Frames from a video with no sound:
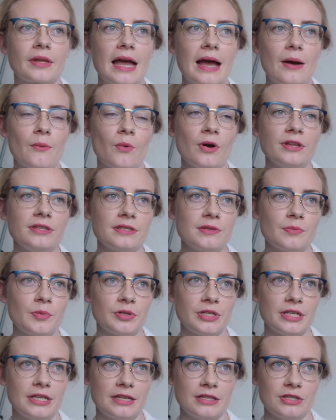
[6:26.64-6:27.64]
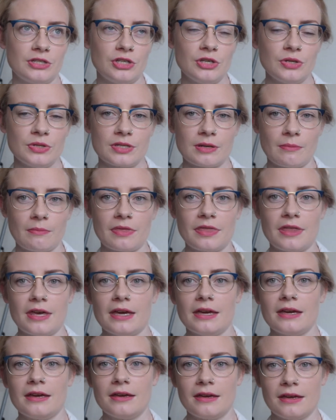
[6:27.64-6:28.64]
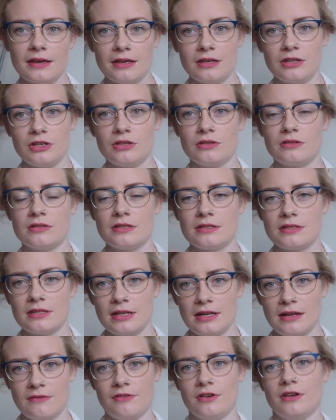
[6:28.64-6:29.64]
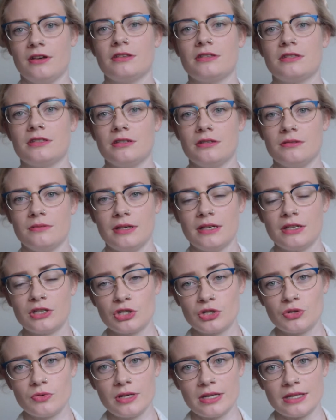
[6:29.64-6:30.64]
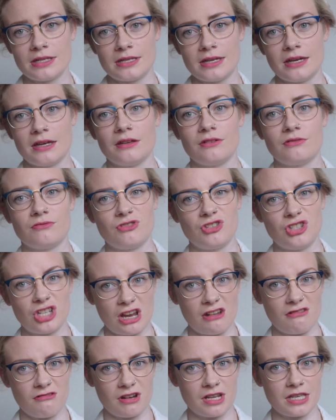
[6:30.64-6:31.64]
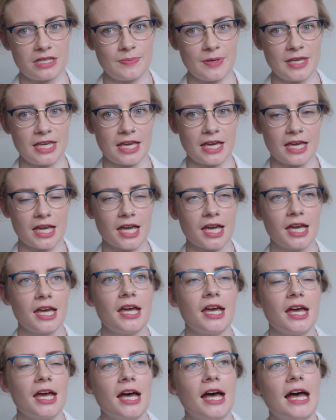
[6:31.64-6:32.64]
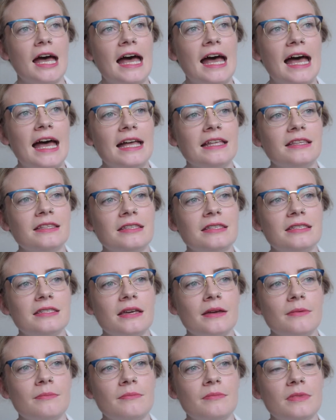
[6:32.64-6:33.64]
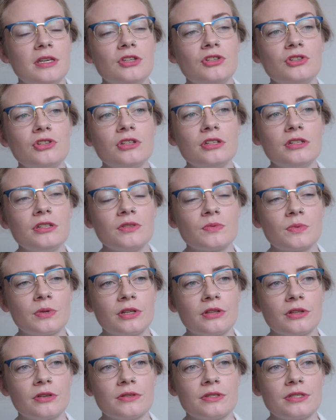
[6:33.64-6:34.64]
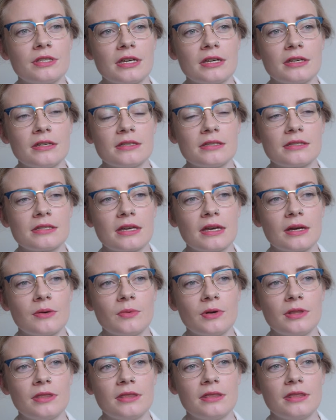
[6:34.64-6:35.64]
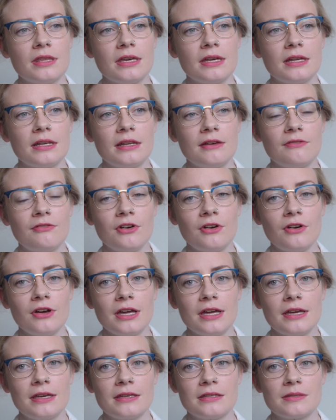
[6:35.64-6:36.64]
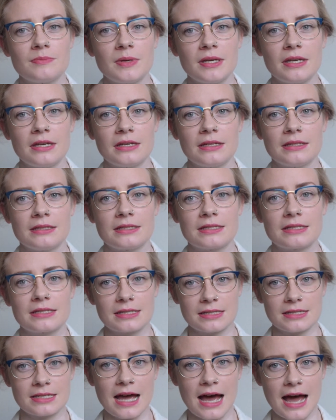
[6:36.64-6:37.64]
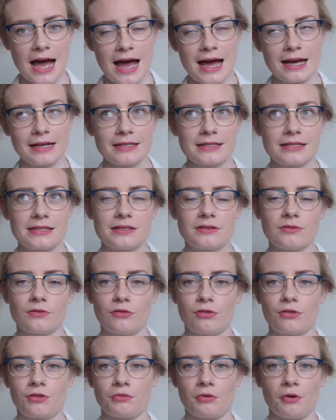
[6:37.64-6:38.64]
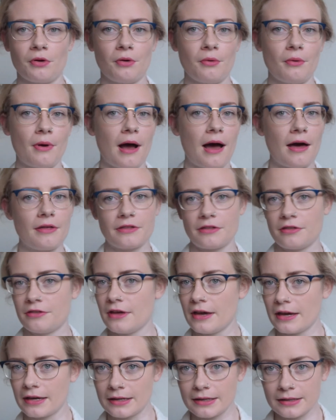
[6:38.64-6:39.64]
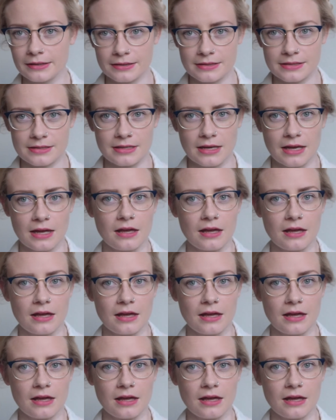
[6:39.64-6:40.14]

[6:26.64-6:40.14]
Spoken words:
Once the body has used something, it uses the liver to excrete it, generally speaking. And estrogen is one of those things. And when the liver is being taxed through other things,